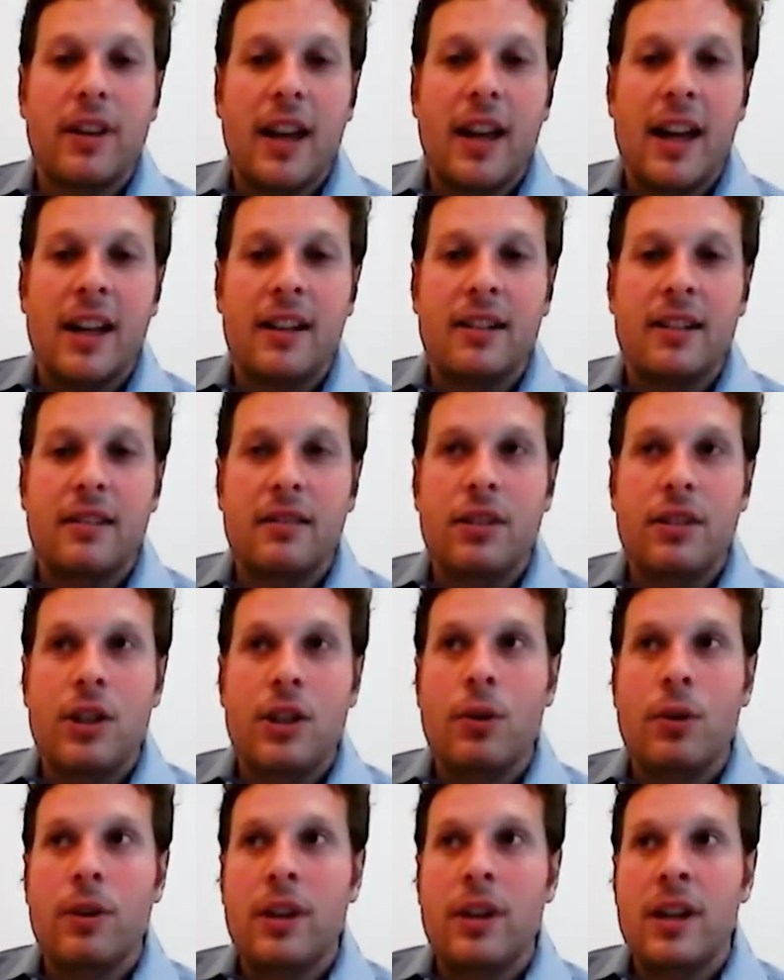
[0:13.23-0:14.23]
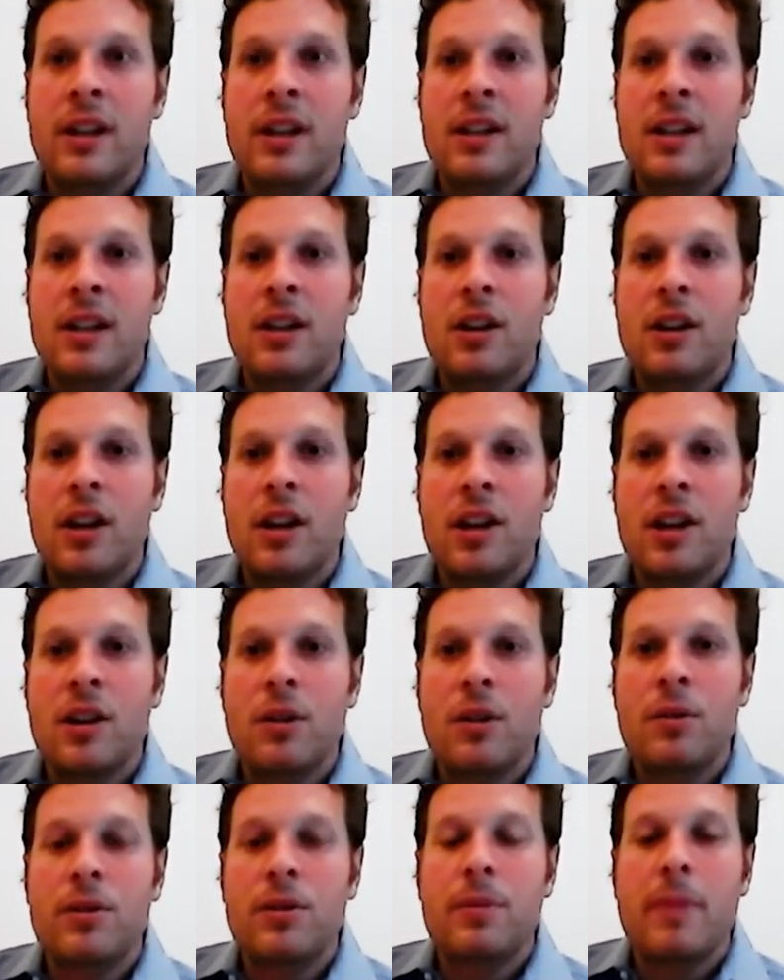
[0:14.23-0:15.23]
And, you know, it
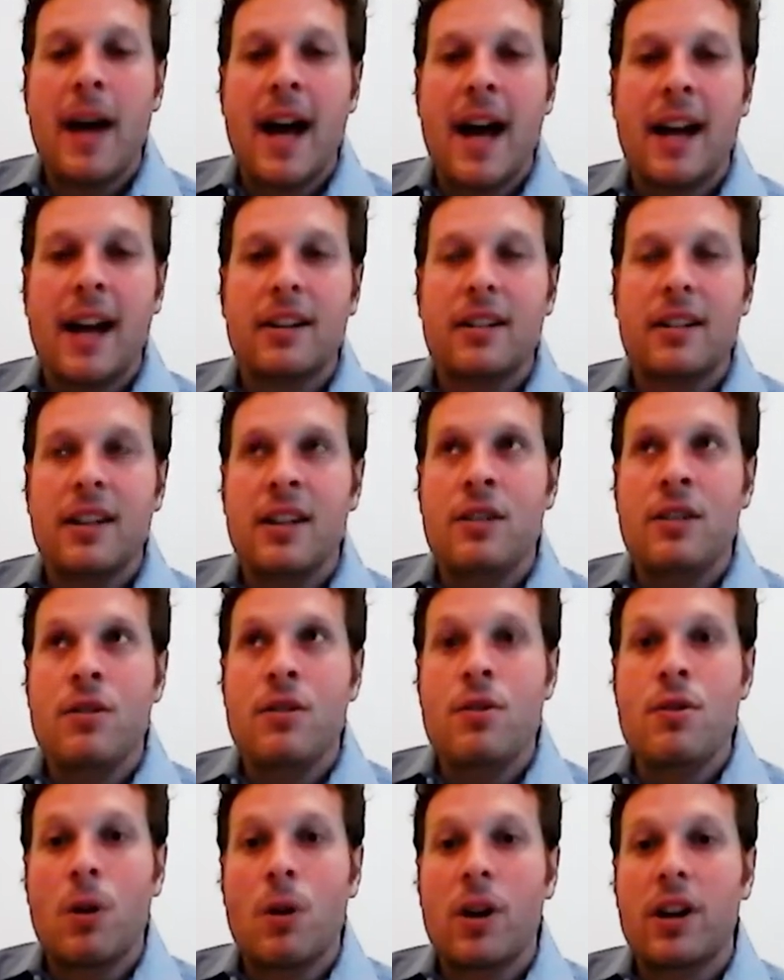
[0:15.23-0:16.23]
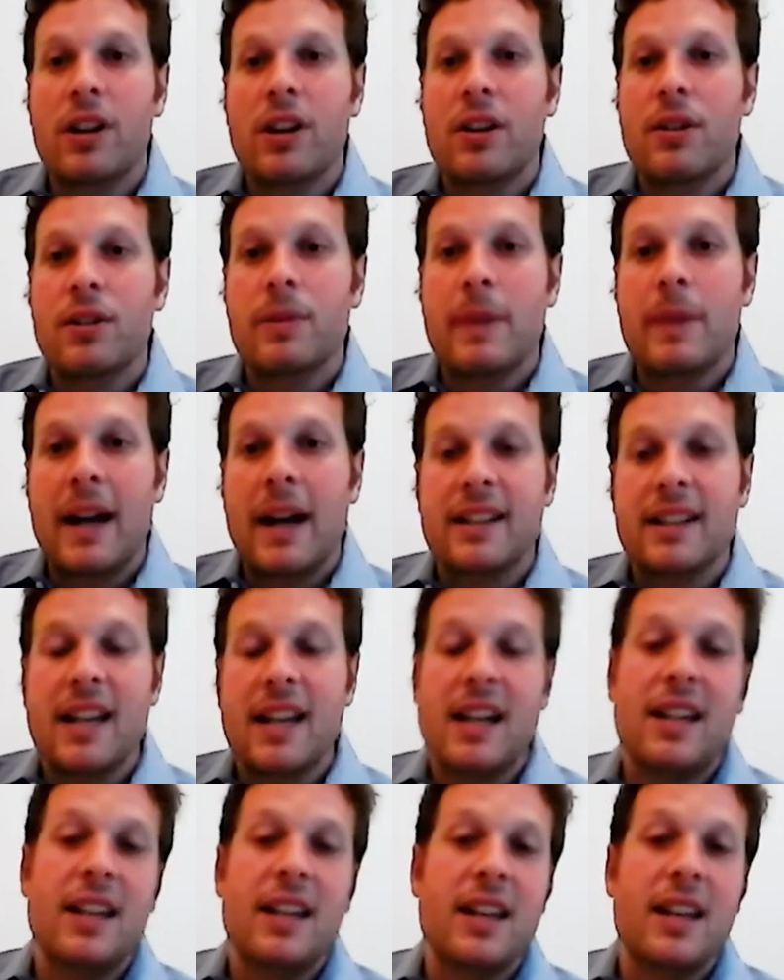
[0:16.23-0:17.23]
goes back, in New York, it goes back
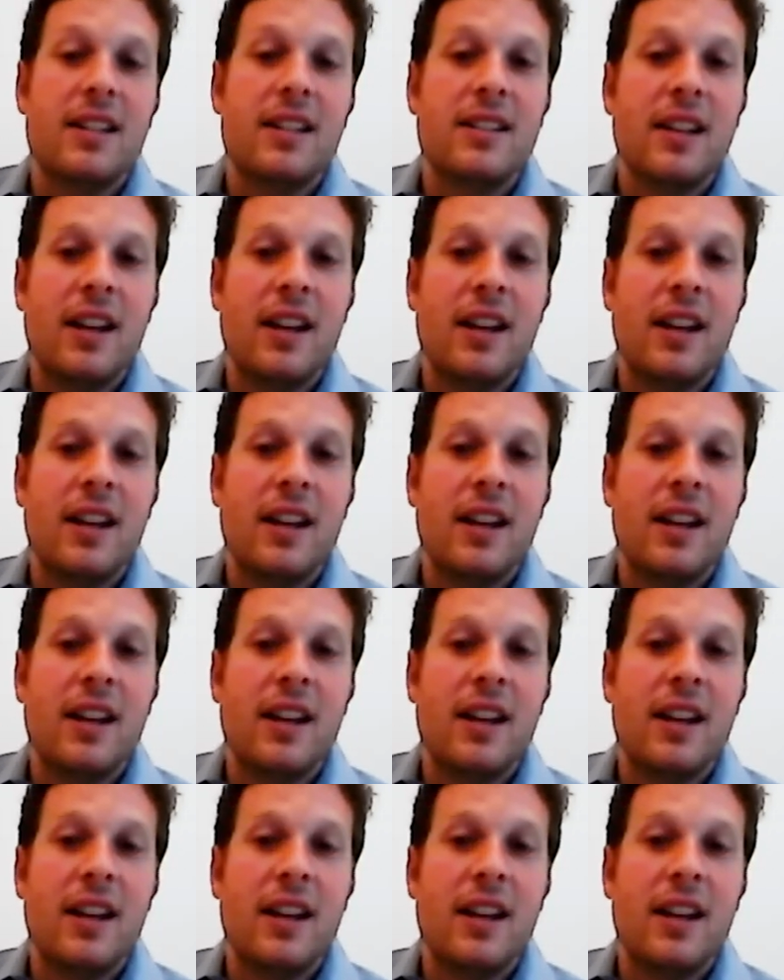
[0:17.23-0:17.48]
decades.